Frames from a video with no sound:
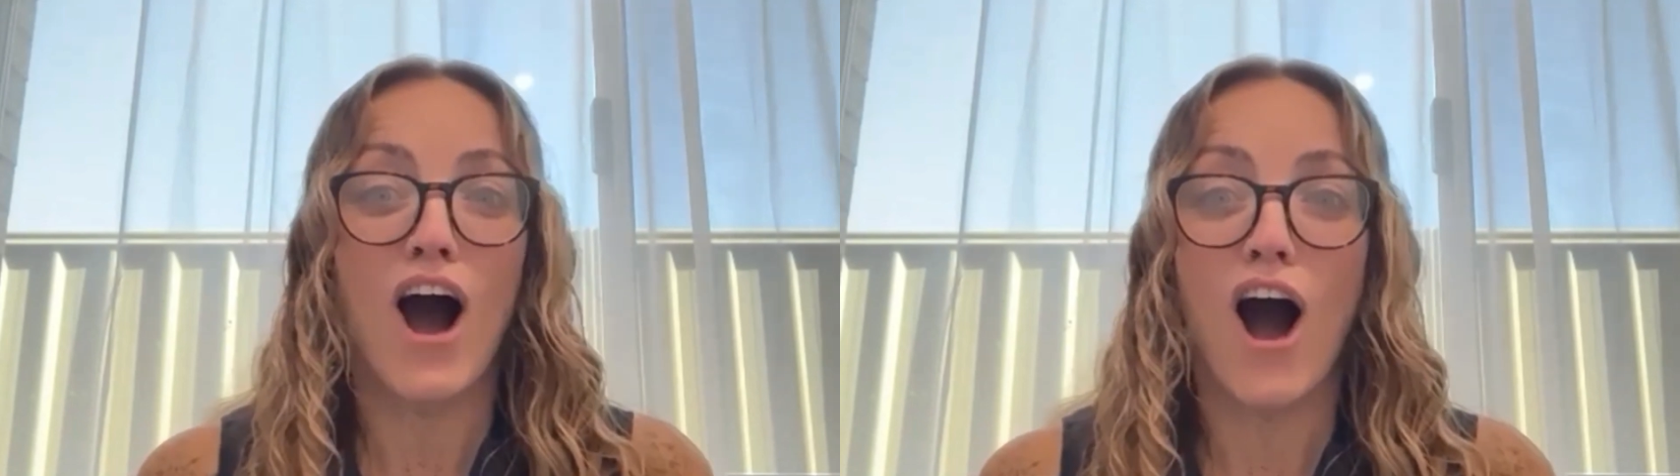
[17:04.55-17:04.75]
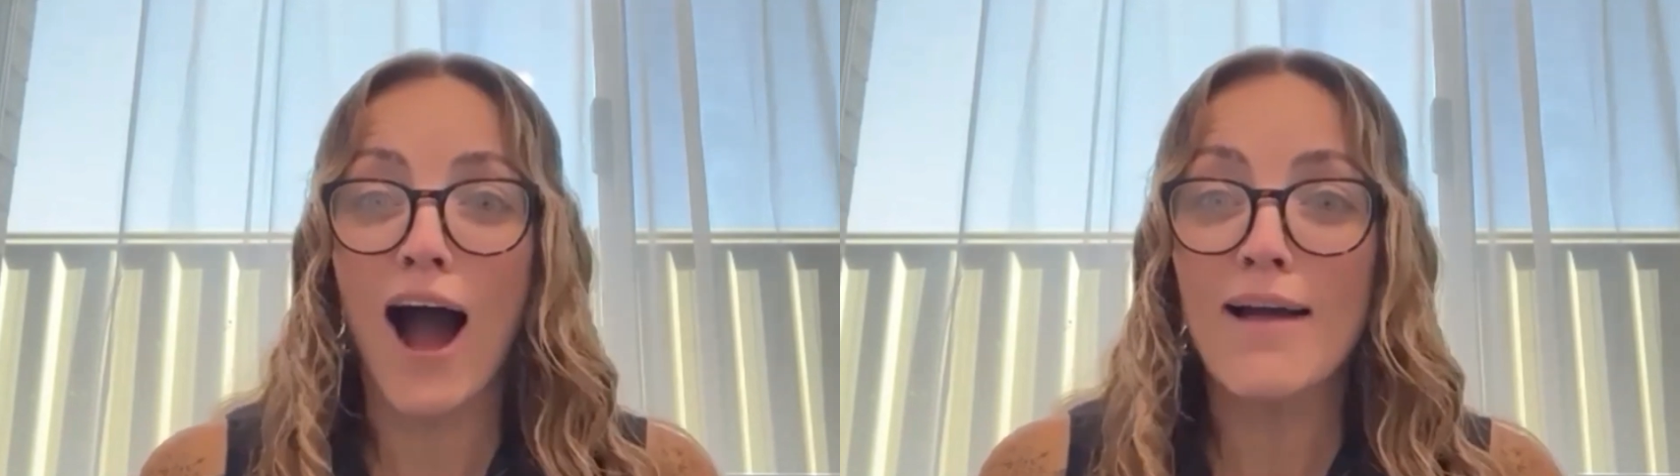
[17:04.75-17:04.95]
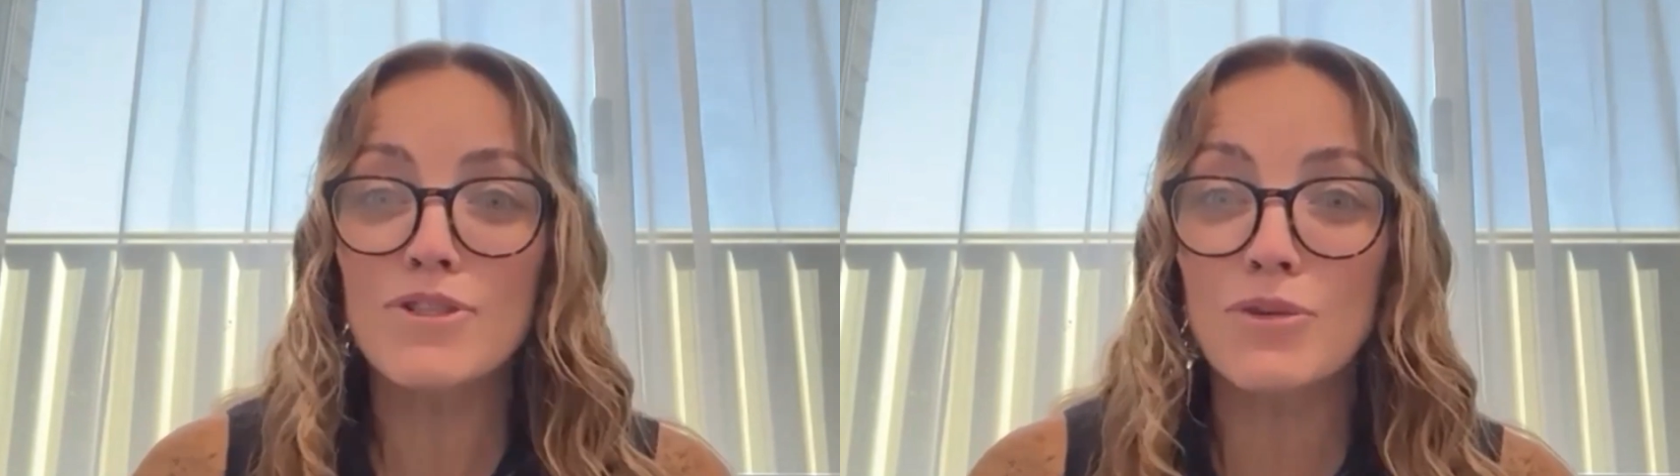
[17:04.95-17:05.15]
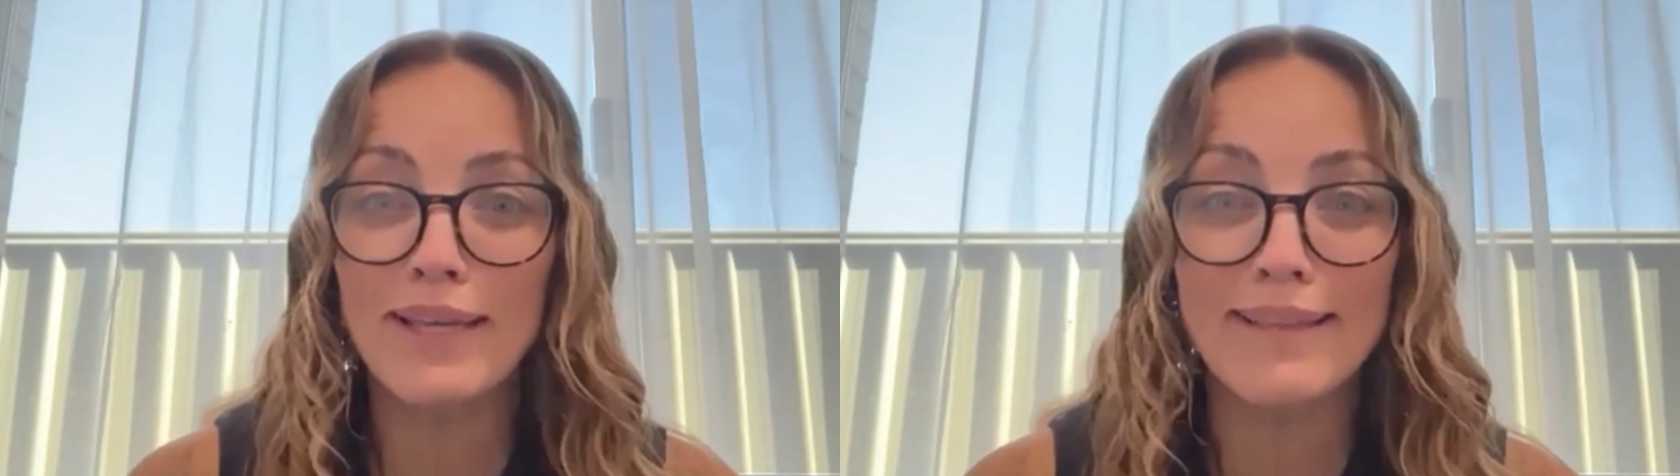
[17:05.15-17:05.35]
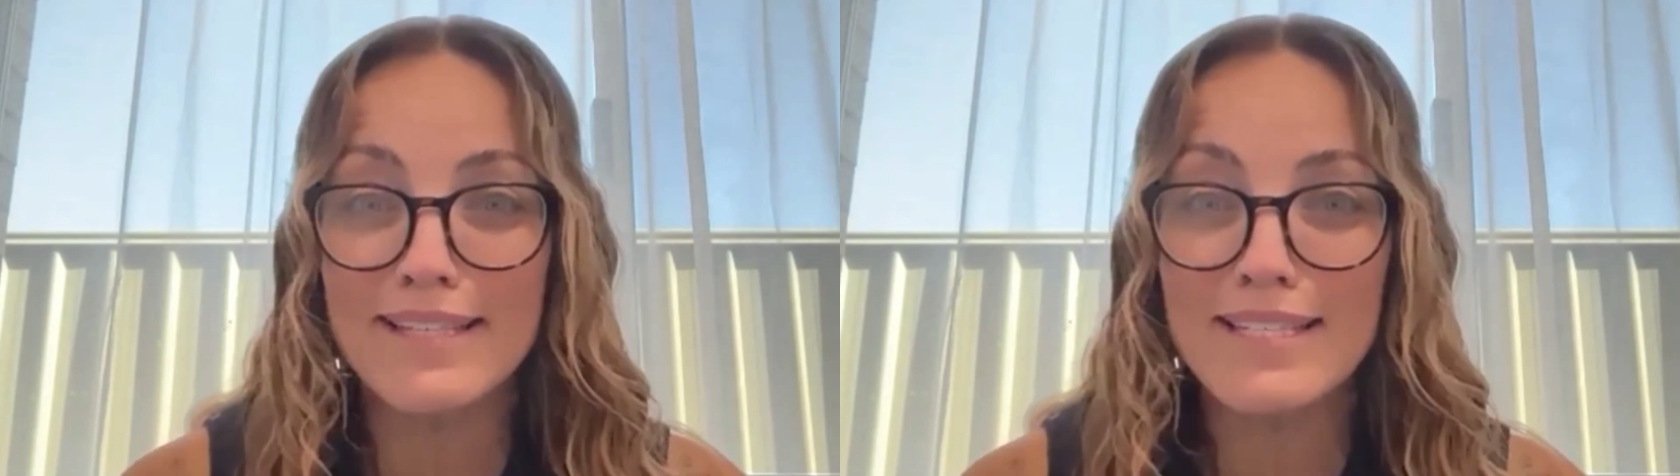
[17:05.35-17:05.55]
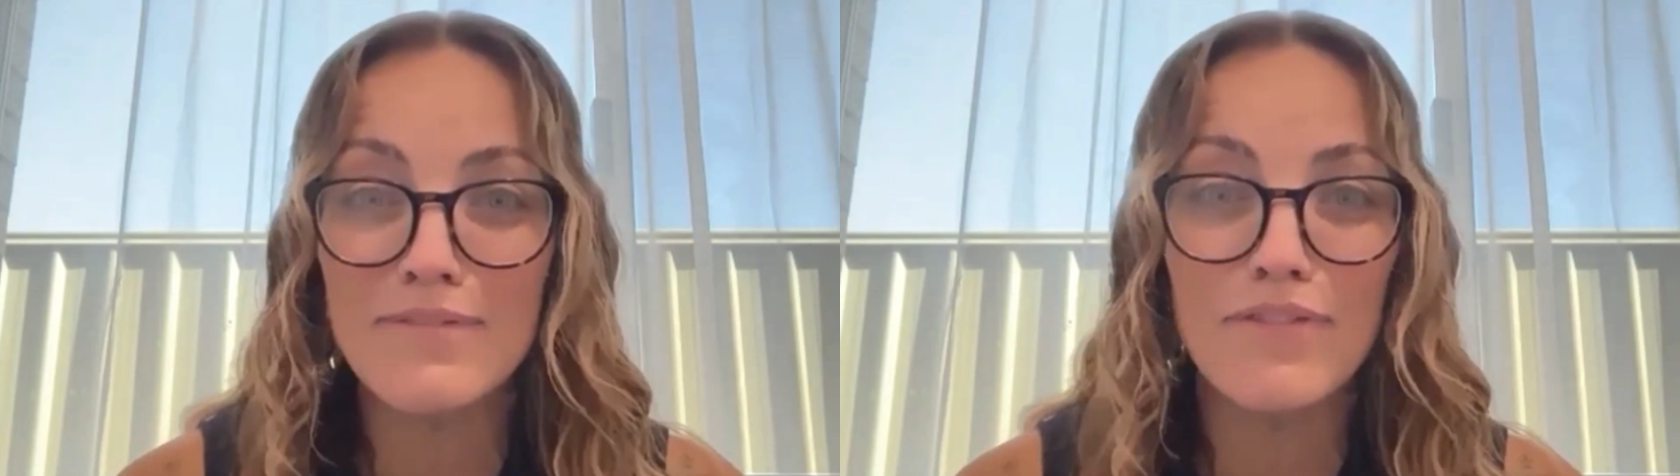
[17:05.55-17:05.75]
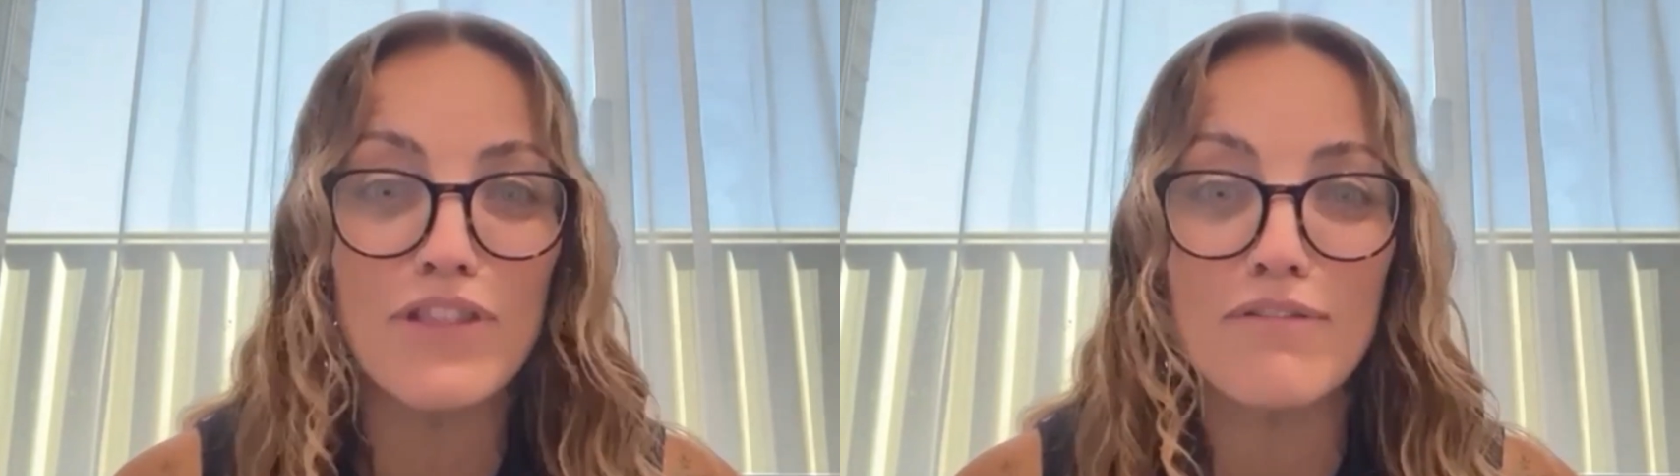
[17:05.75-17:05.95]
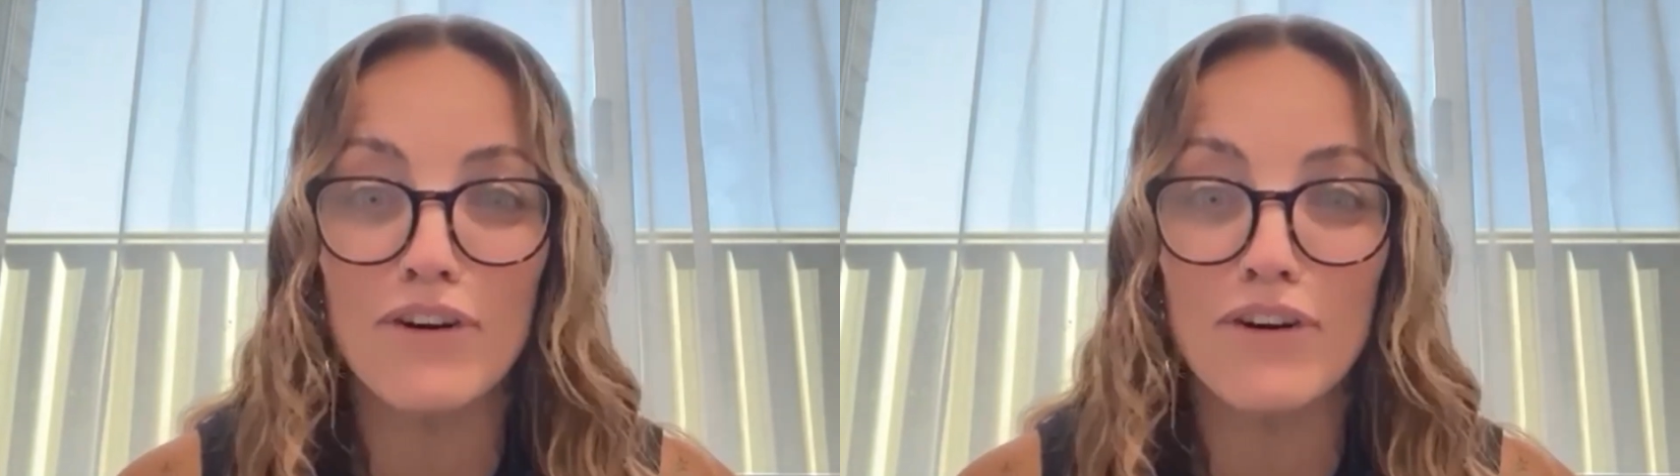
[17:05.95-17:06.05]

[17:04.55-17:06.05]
I'm doing this for the